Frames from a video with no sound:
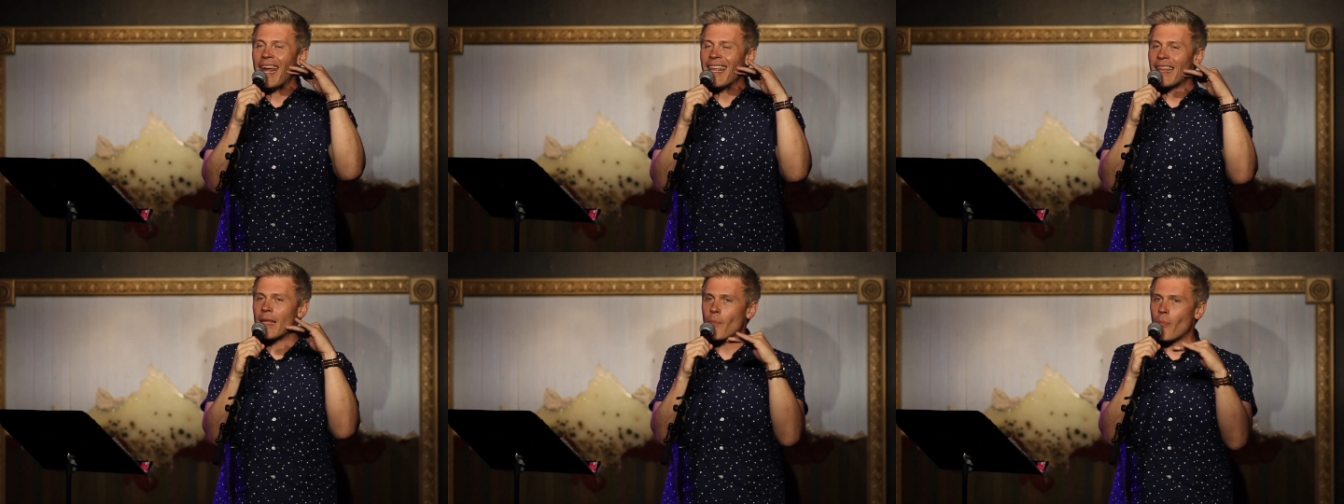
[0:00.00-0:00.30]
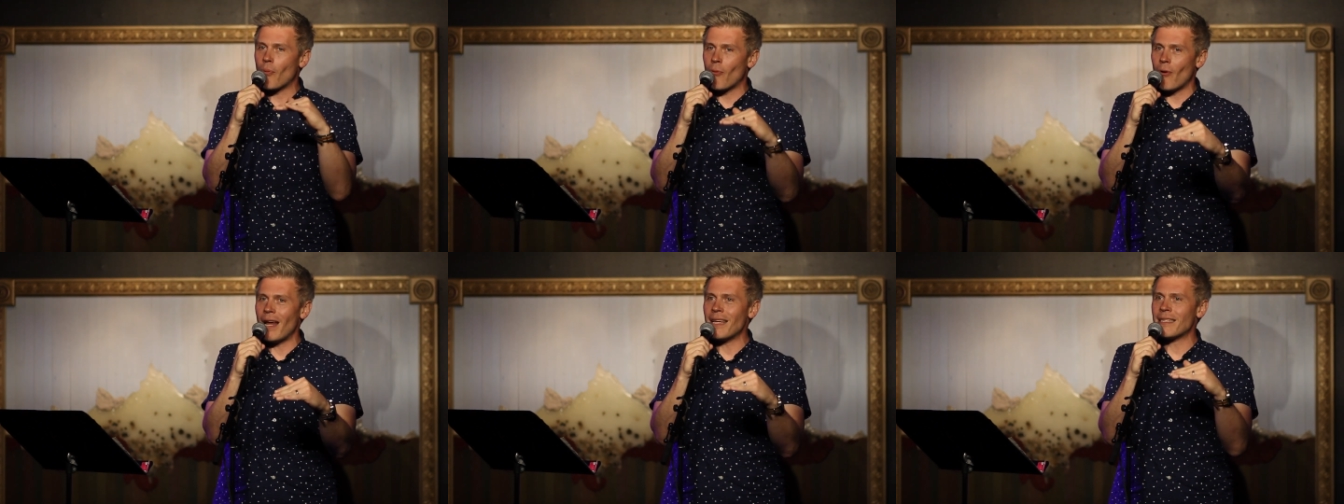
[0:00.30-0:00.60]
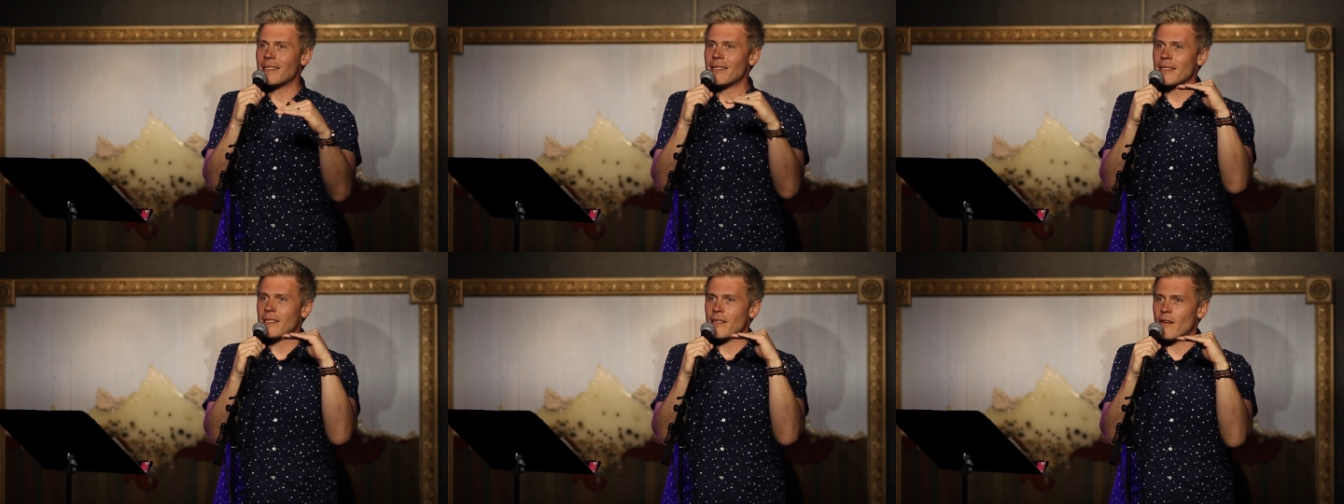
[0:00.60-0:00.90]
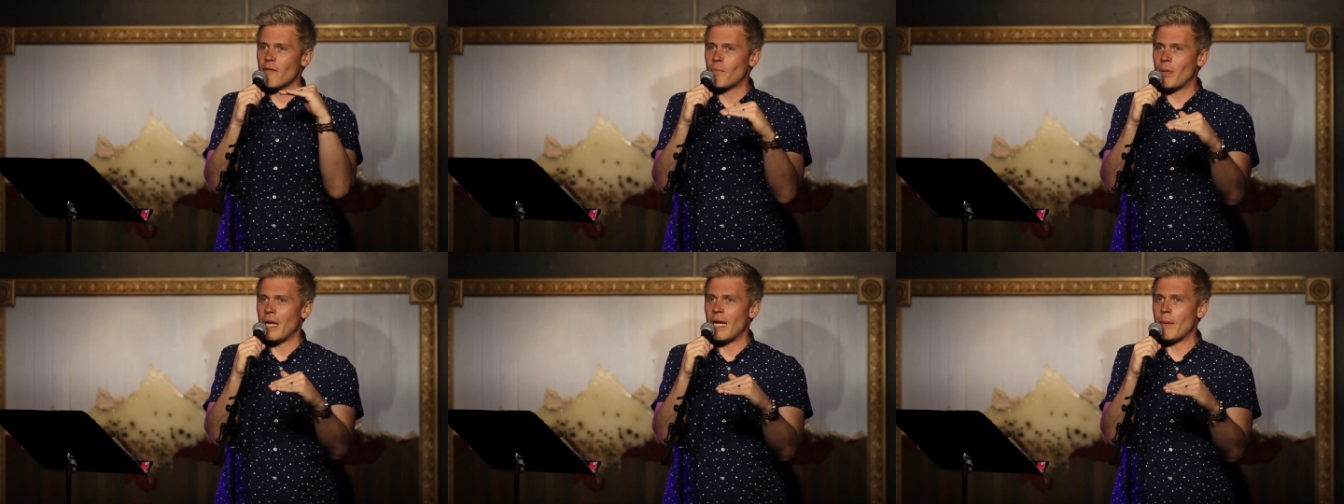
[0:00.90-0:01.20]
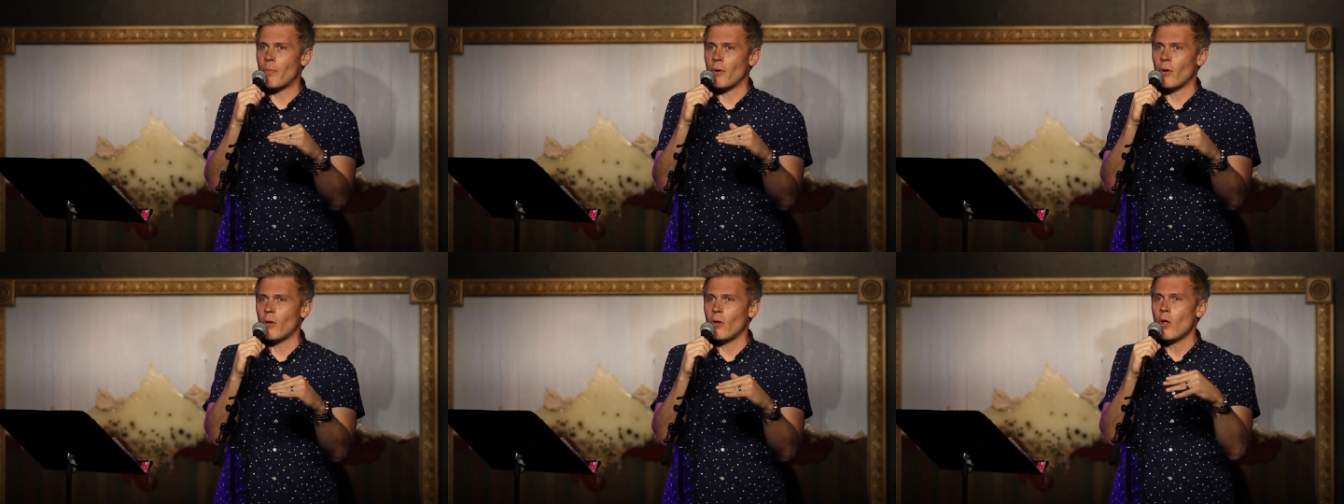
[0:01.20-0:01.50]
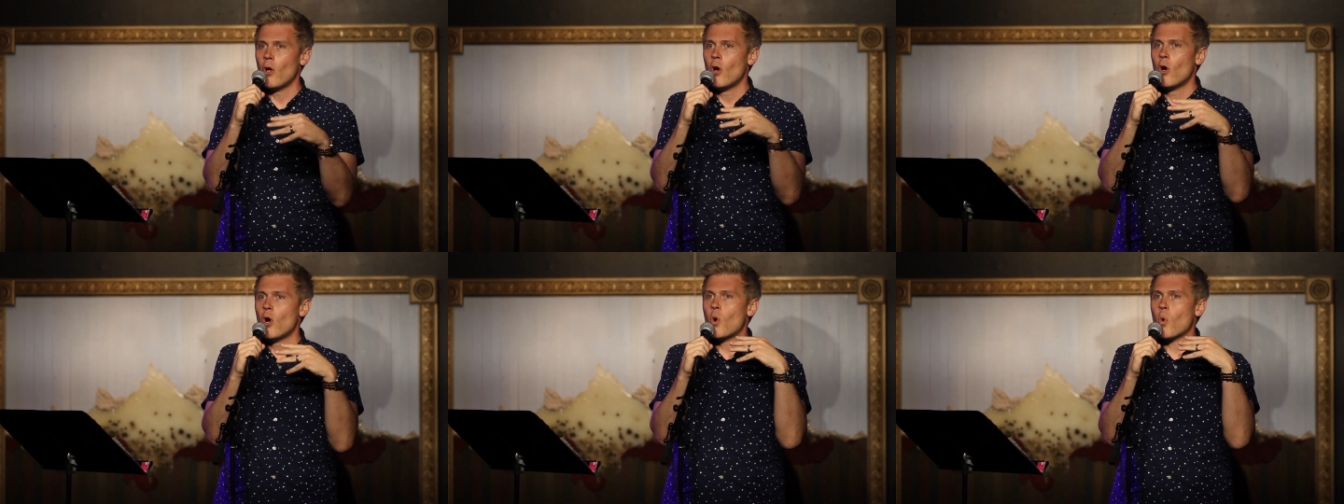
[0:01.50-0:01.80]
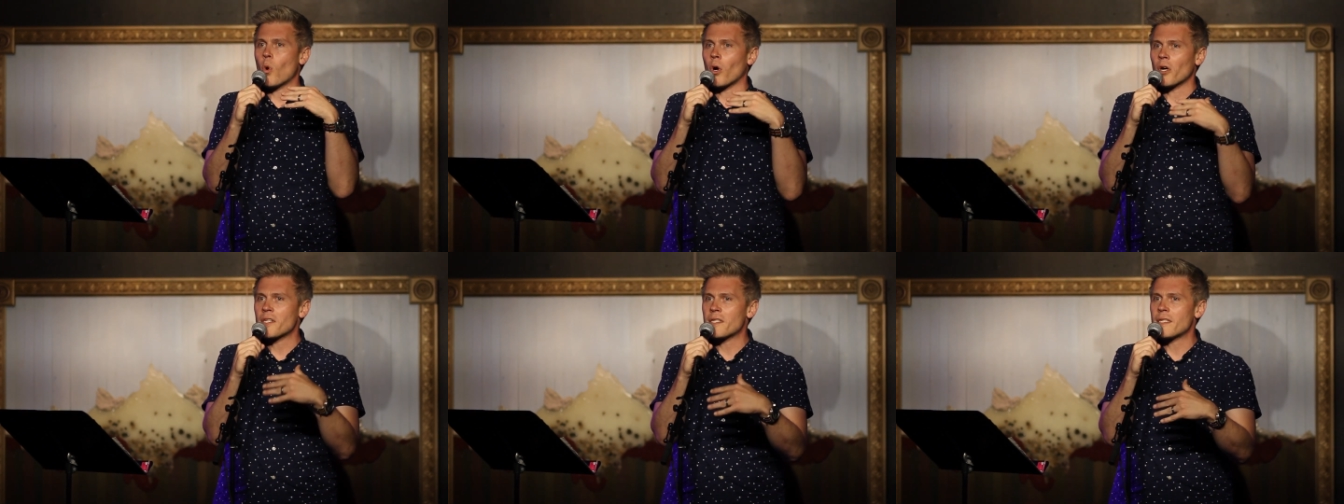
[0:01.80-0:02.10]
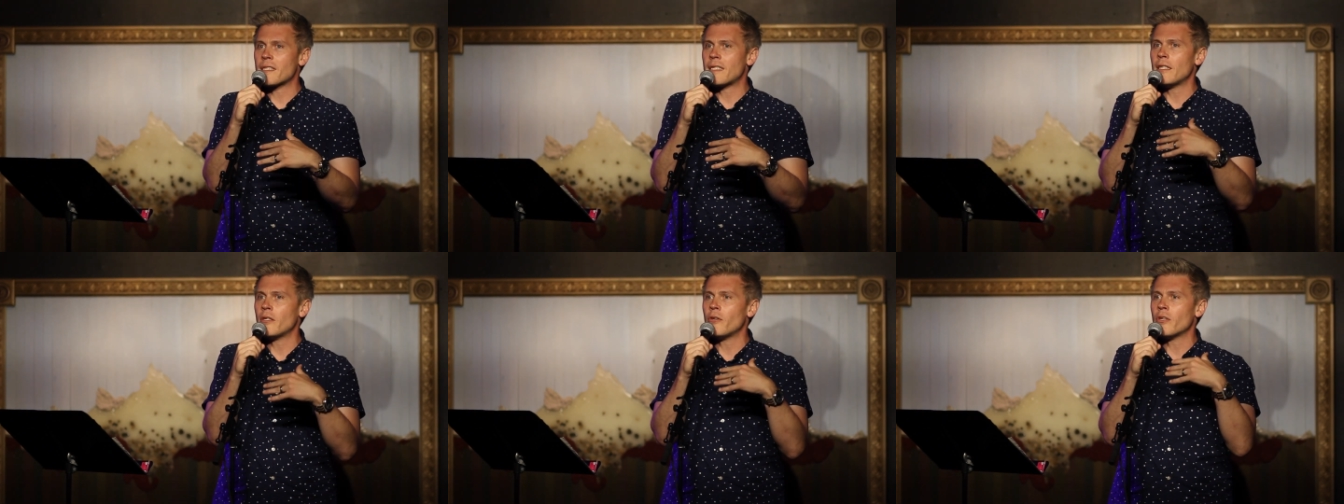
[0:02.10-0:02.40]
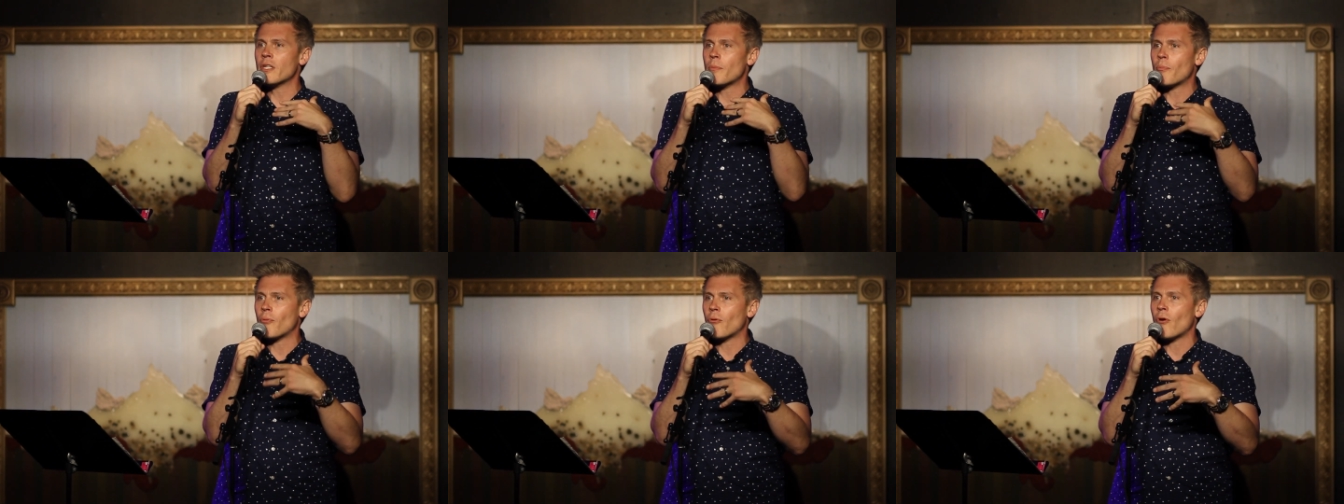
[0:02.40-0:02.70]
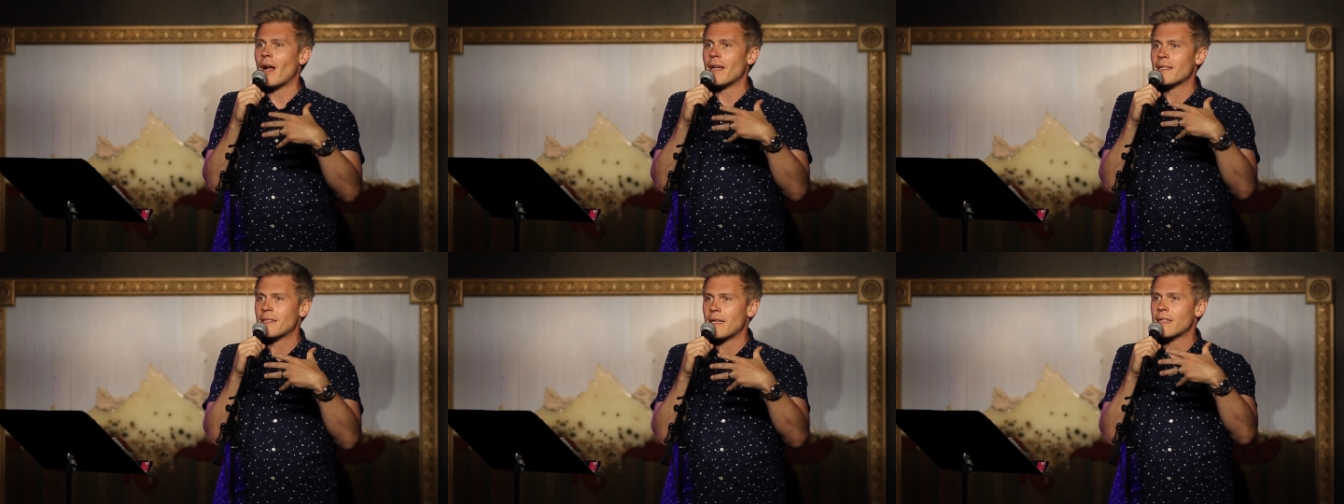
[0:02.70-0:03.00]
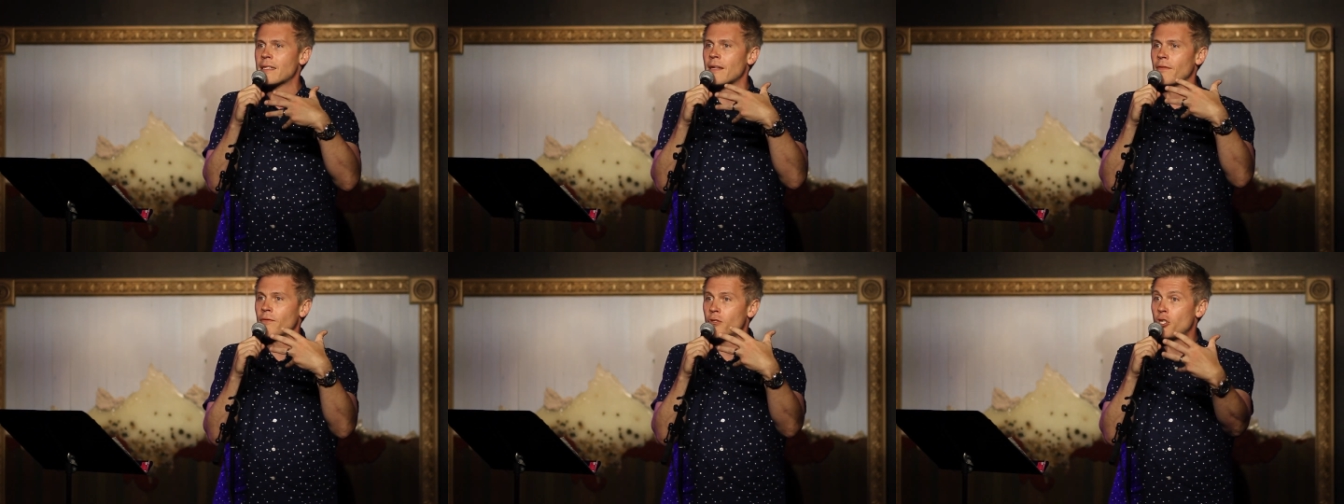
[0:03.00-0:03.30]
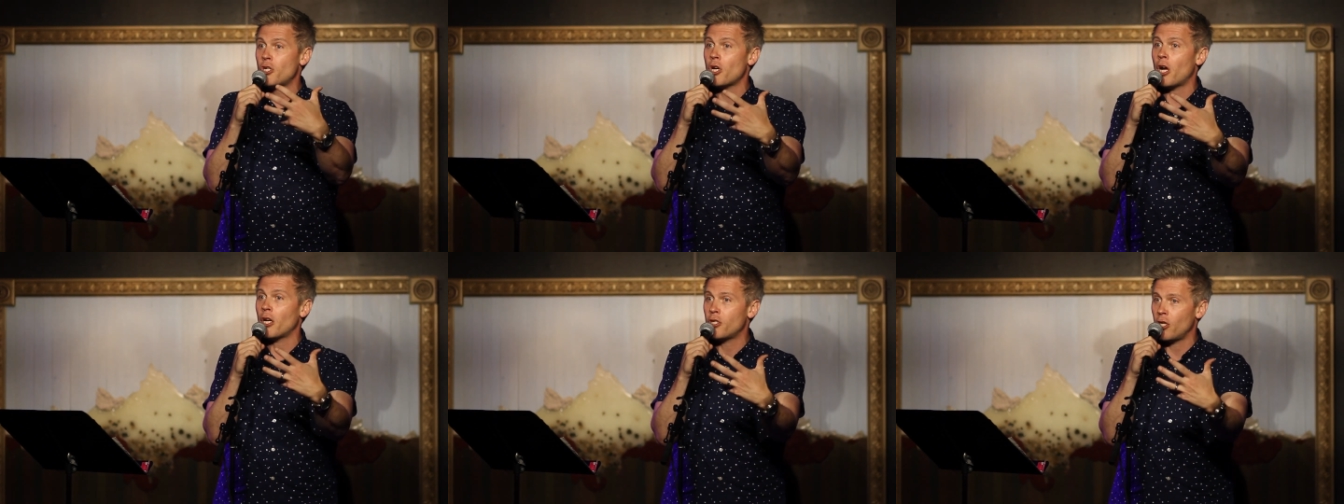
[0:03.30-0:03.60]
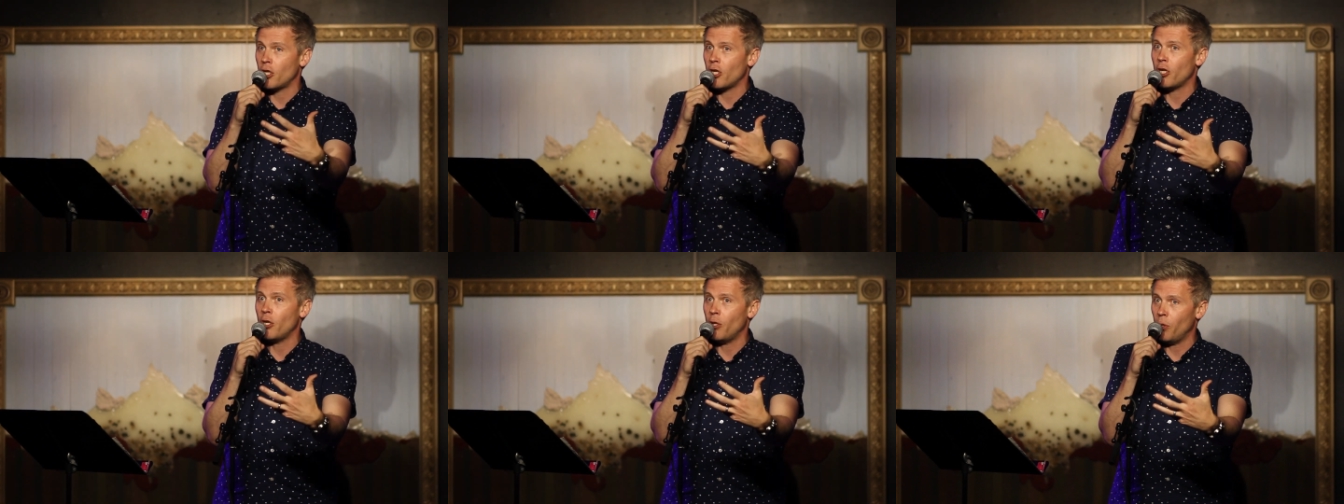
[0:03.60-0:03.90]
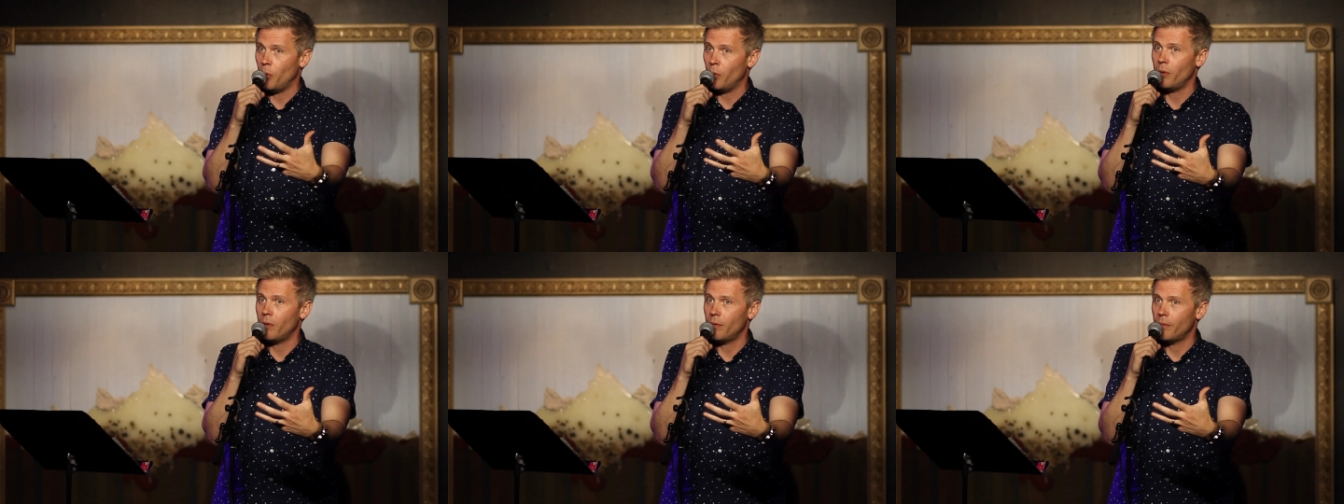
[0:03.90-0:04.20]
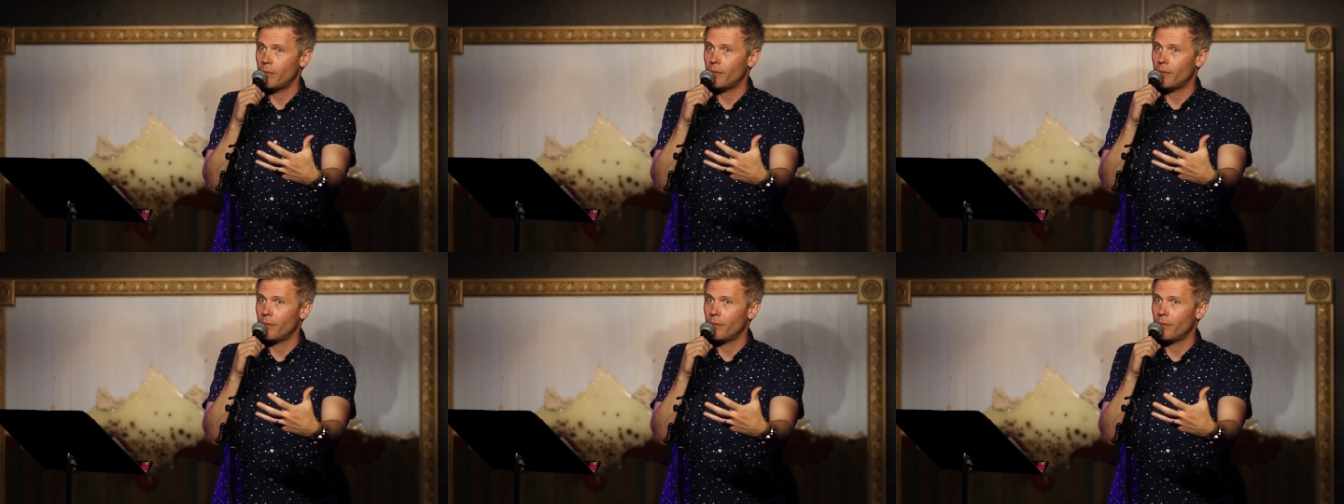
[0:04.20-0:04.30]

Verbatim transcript: in the presence of people who are still in the process of judging you.